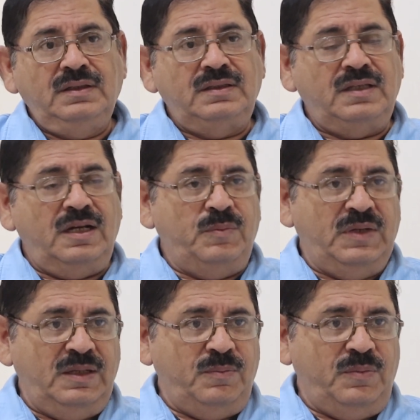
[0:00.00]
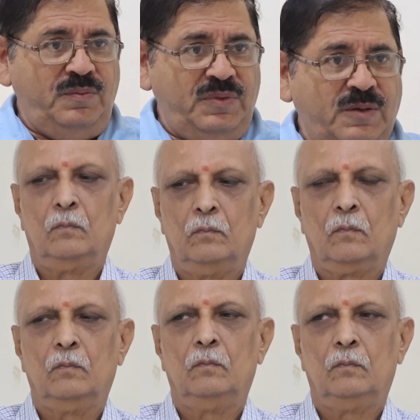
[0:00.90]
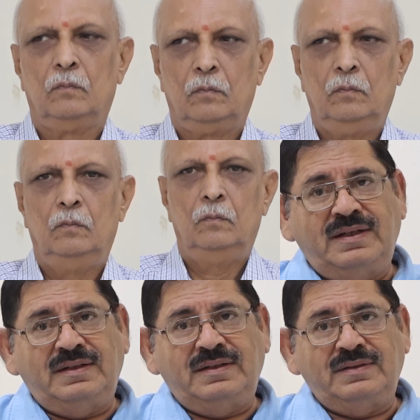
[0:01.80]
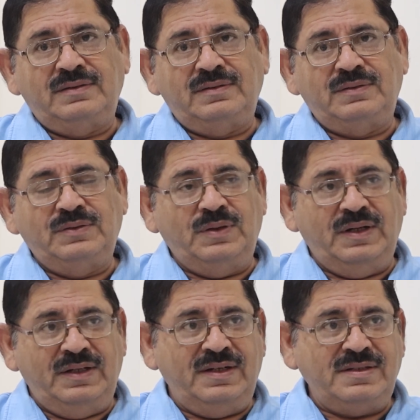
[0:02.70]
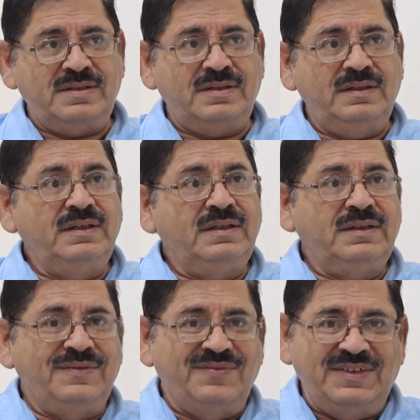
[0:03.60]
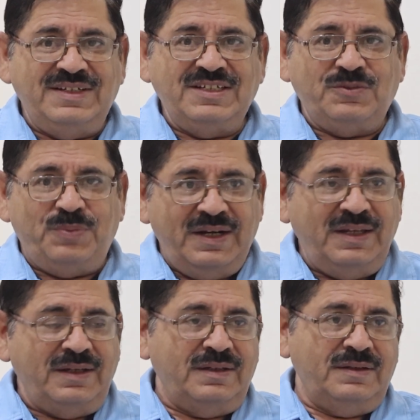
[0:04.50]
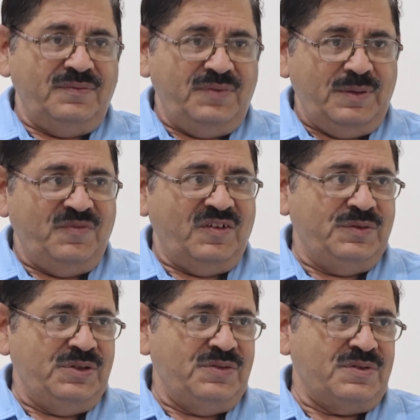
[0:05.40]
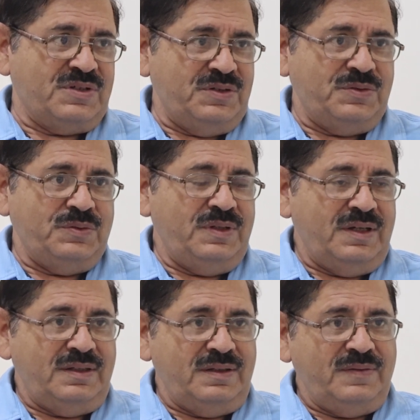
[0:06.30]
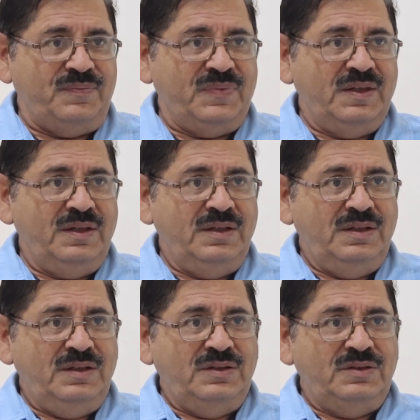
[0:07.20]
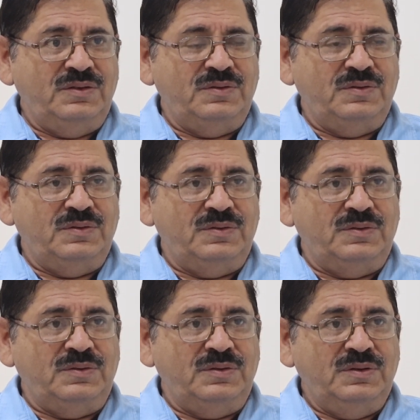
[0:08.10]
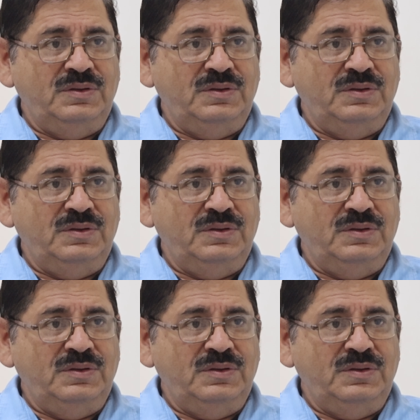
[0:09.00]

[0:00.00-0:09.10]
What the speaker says: there are many brickbats and unrest which is spreading from one university to the other. So,